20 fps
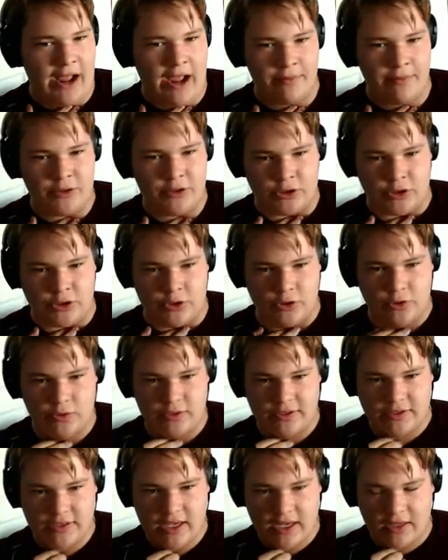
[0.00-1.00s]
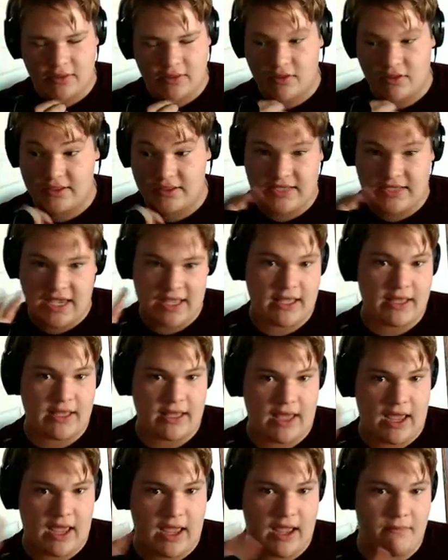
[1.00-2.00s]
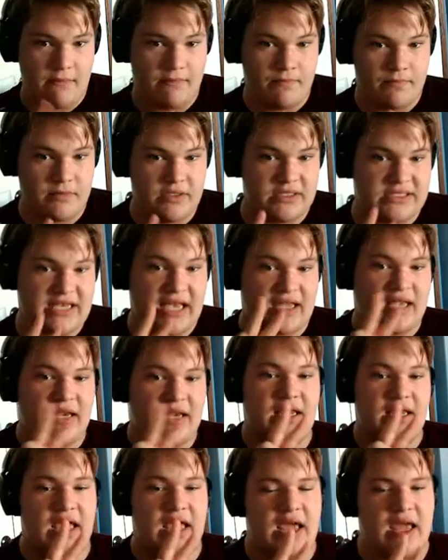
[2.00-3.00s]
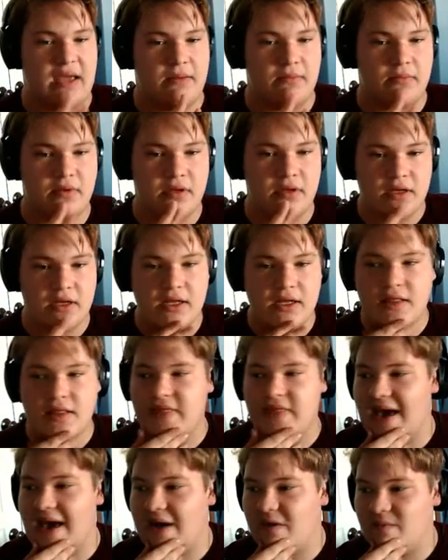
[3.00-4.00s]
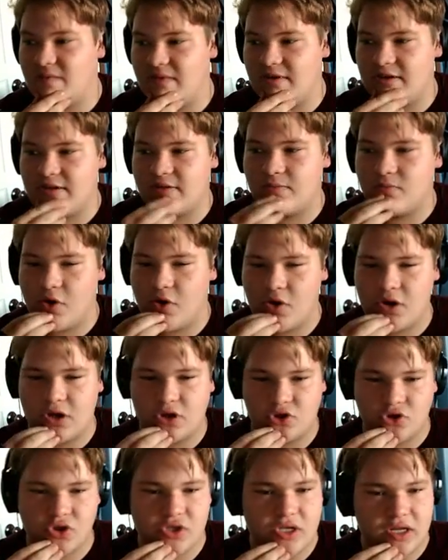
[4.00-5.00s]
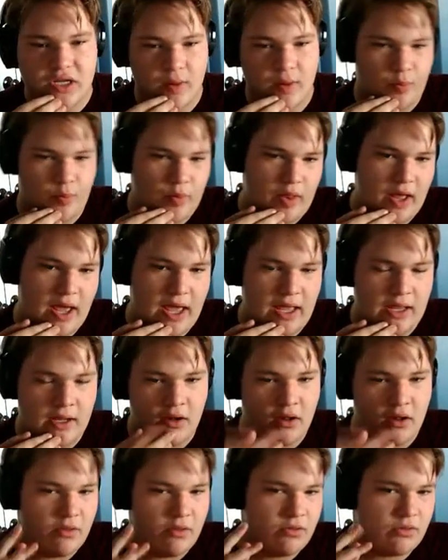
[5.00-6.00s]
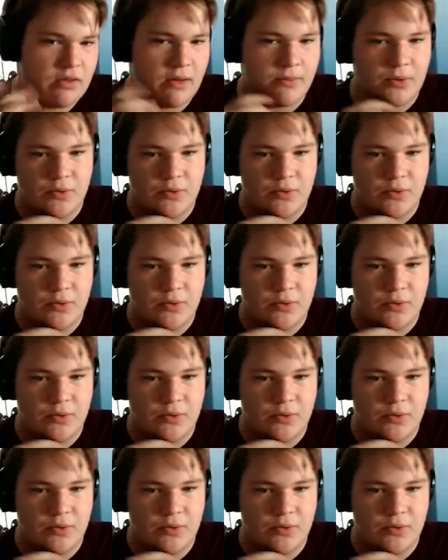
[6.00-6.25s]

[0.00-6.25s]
Ops 2 is like the second game, the second game that me, Brody, and Tristan play. Number